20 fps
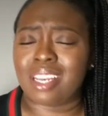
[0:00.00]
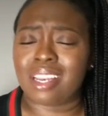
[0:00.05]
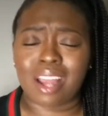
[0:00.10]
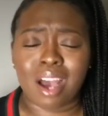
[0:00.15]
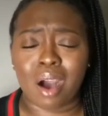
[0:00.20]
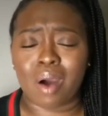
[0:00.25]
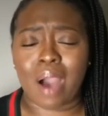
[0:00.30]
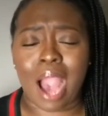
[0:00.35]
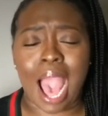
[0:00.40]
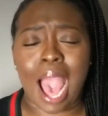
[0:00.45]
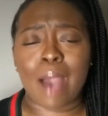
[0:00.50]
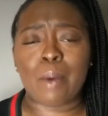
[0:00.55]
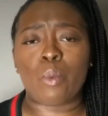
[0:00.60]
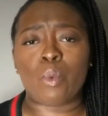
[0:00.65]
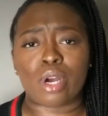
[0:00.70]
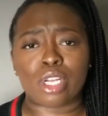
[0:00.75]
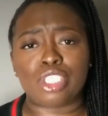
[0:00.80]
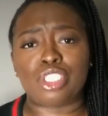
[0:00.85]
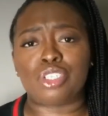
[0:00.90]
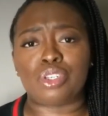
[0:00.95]
No, I
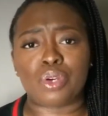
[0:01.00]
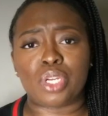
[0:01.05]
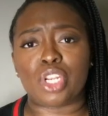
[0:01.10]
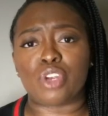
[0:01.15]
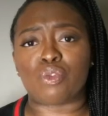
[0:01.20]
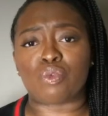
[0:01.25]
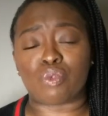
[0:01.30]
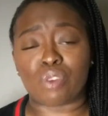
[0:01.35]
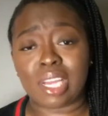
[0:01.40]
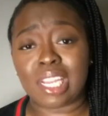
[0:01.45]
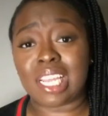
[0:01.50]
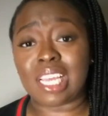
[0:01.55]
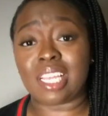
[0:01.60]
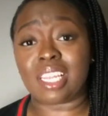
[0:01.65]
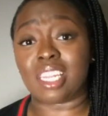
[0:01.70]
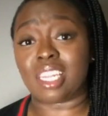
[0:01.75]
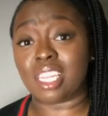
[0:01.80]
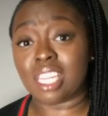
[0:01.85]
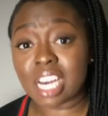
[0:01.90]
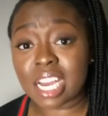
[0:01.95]
want you to really
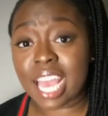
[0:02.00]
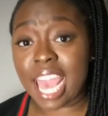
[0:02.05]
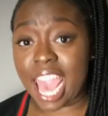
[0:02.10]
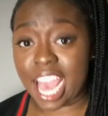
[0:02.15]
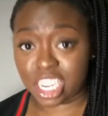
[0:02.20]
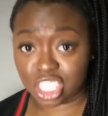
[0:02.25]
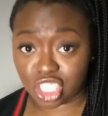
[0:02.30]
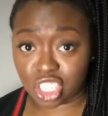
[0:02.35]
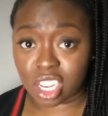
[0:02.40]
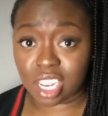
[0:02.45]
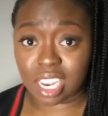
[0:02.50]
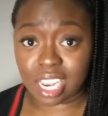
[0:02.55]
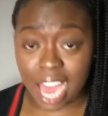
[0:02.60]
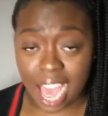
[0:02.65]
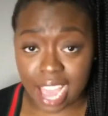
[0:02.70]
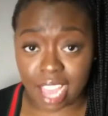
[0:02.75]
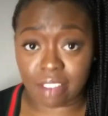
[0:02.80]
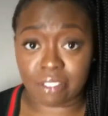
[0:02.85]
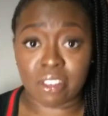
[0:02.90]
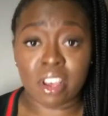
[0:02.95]
look at your
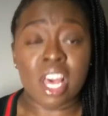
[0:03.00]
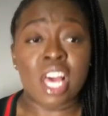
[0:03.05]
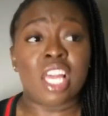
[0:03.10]
life.